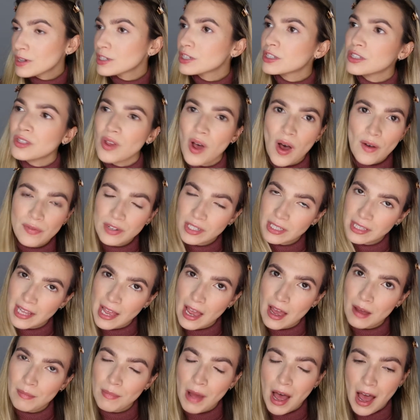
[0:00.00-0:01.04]
a soft
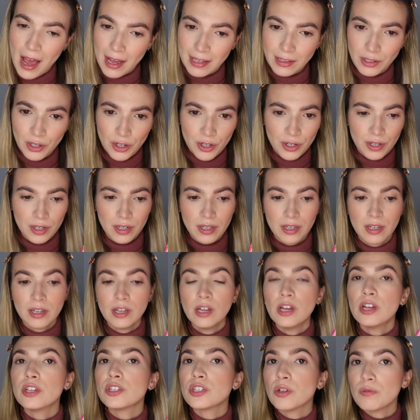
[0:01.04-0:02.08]
glam eye look.
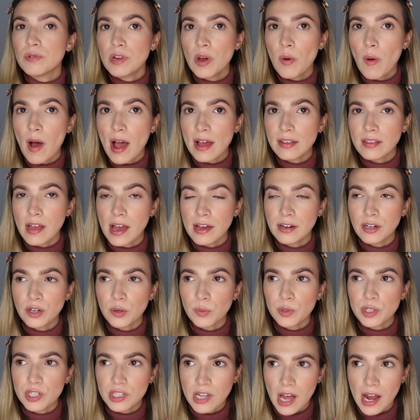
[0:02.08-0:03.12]
So no
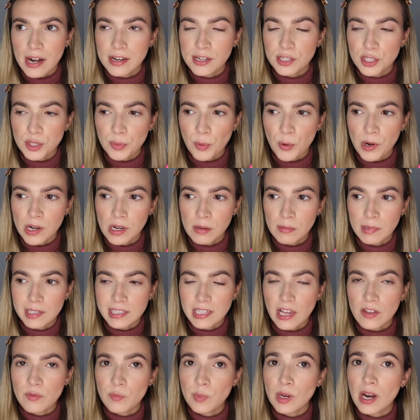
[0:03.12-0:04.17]
eyeliner, which is kind of disappointing
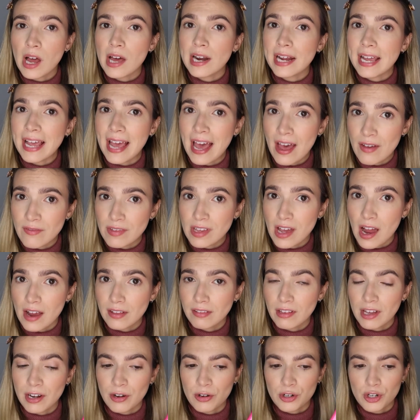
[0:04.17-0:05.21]
because I've been on a heavy
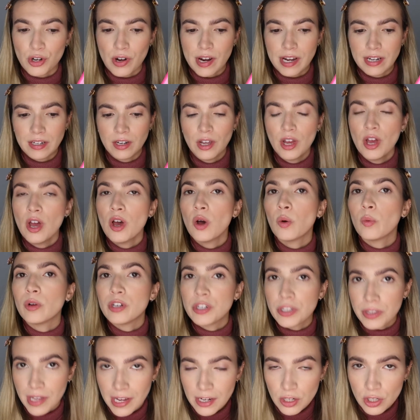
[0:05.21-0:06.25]
eyeliner train
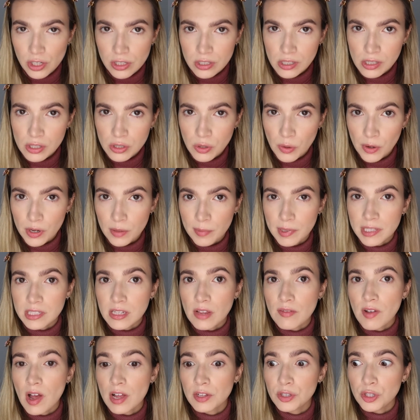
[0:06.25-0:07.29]
which thank Jesus Lord, because
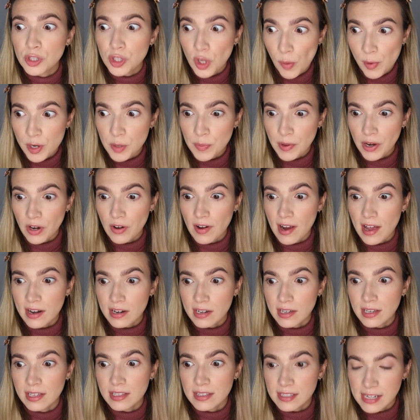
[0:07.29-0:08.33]
I've gotten so much better at
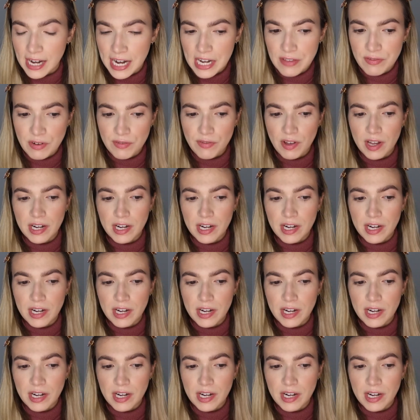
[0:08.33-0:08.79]
it. It's not even